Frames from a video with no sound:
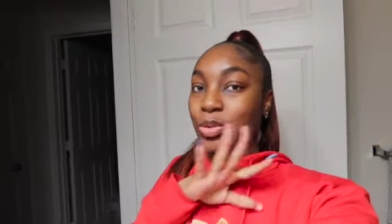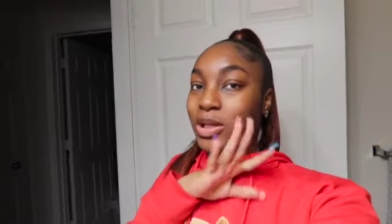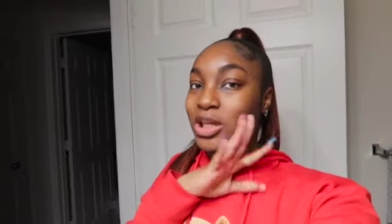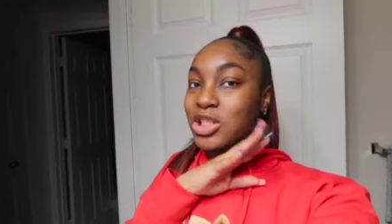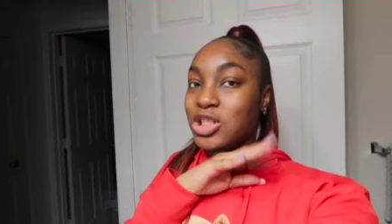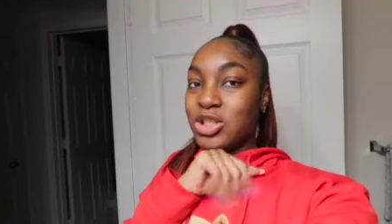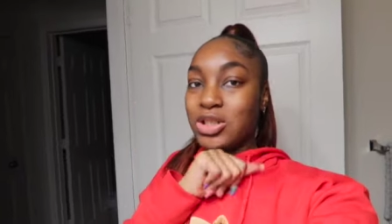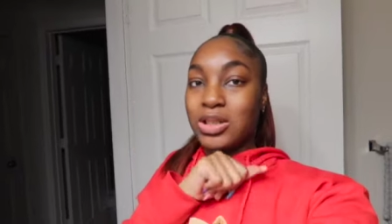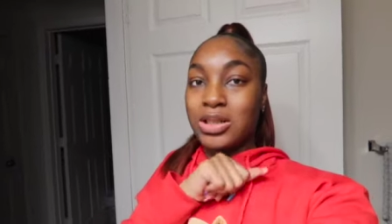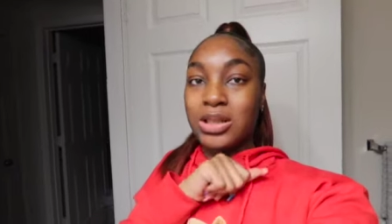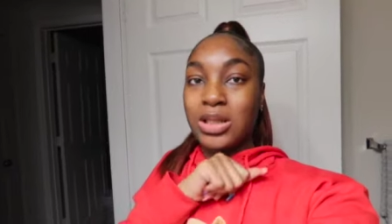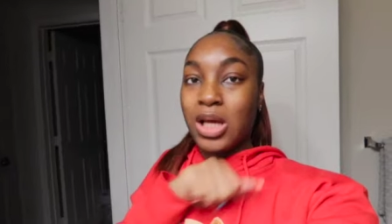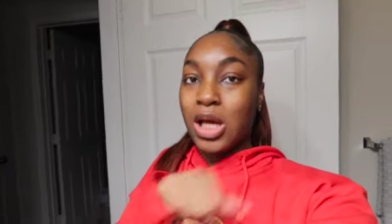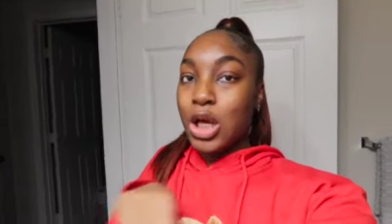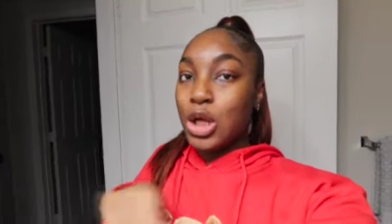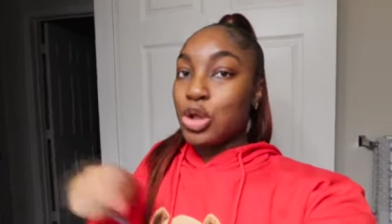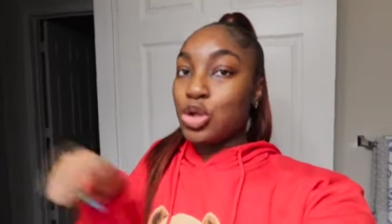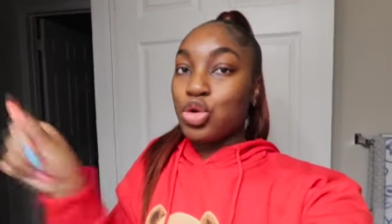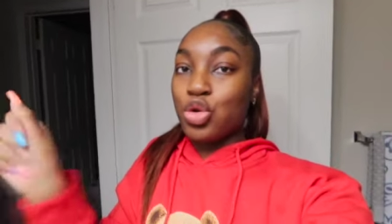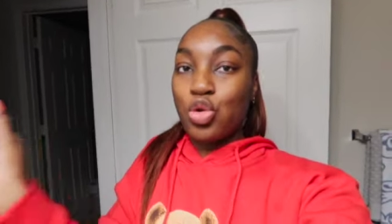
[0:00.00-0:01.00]
That's just
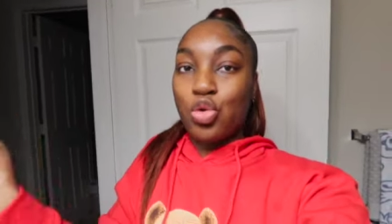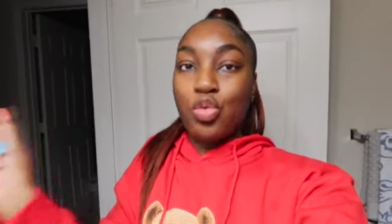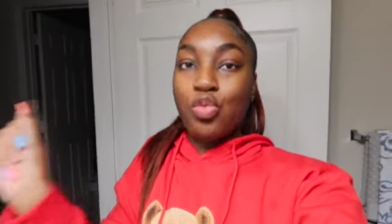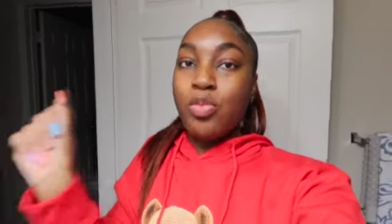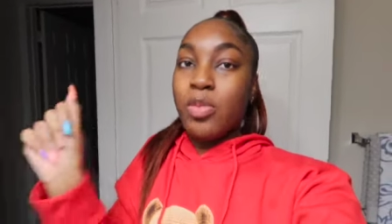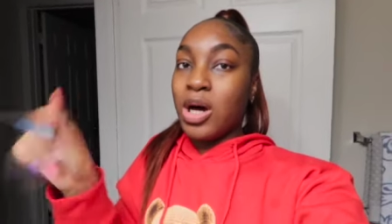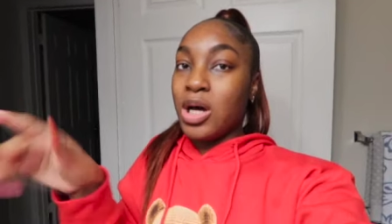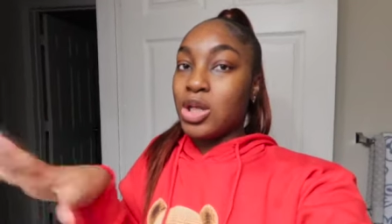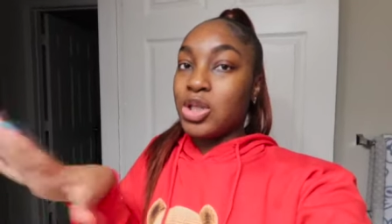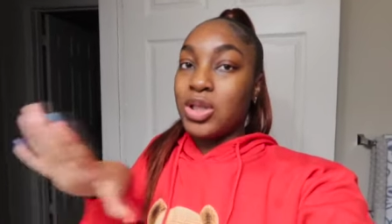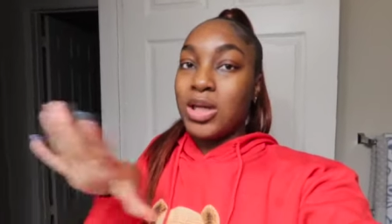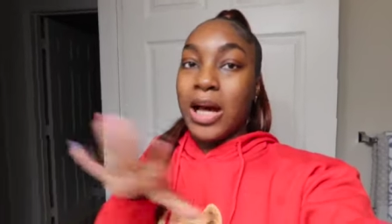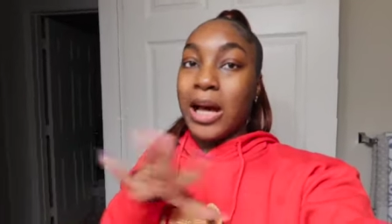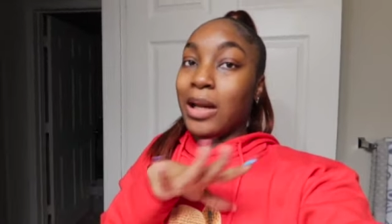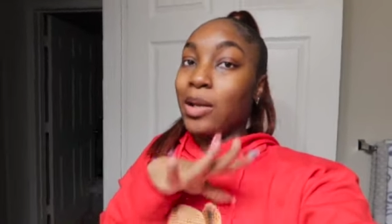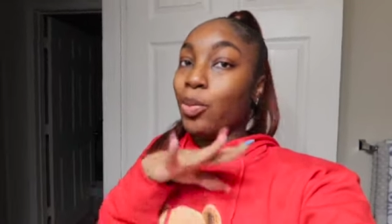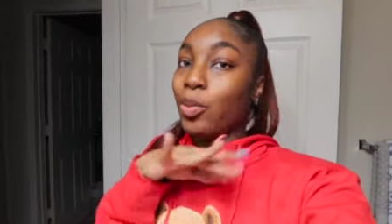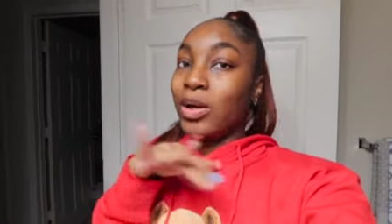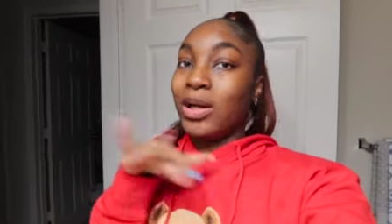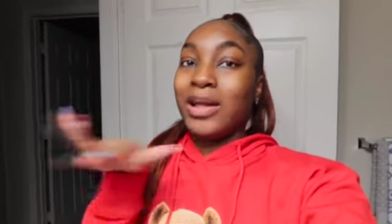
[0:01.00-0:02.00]
too much and I
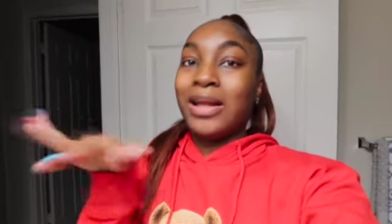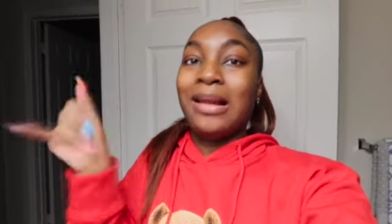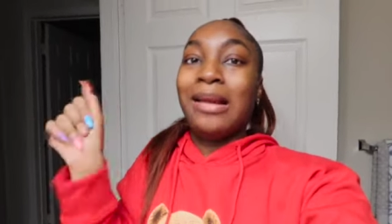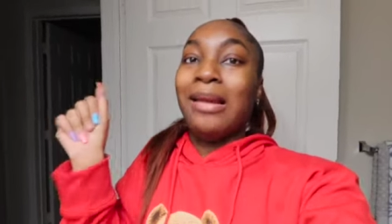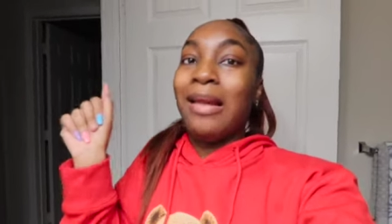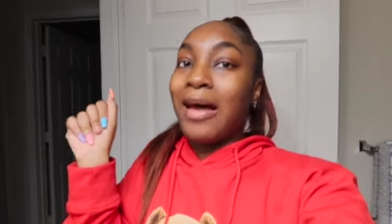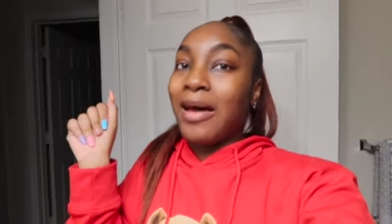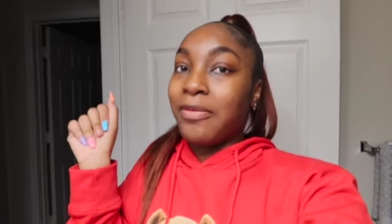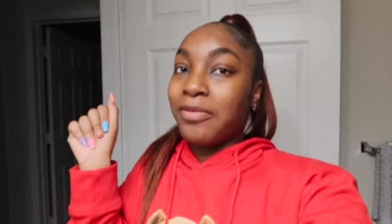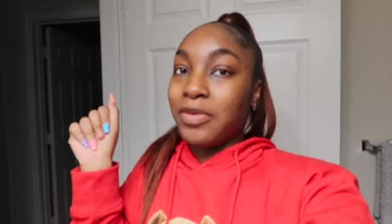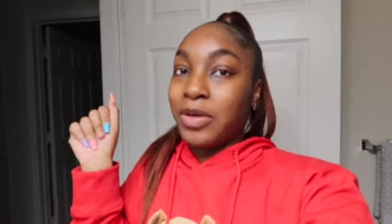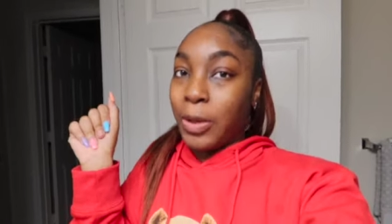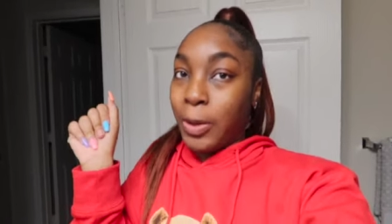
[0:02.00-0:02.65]
didn't want to get left.